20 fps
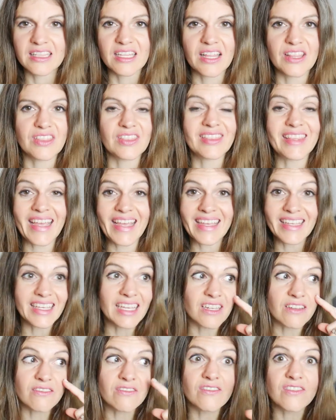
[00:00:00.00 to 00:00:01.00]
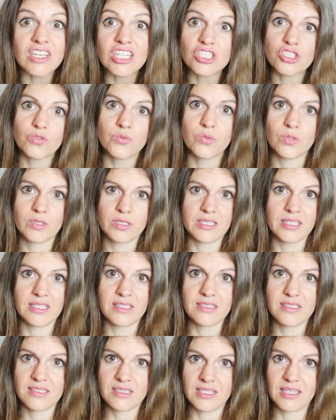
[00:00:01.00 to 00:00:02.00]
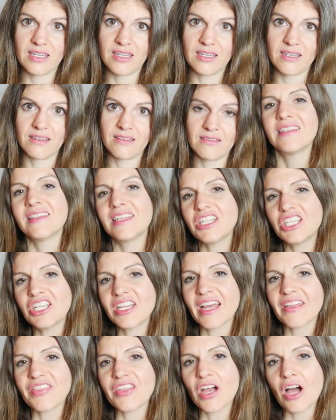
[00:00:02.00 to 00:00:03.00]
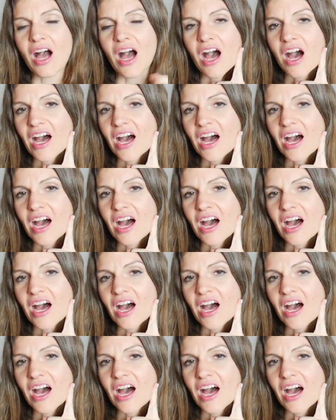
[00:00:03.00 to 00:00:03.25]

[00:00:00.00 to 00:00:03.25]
that they can visually see. Then you got the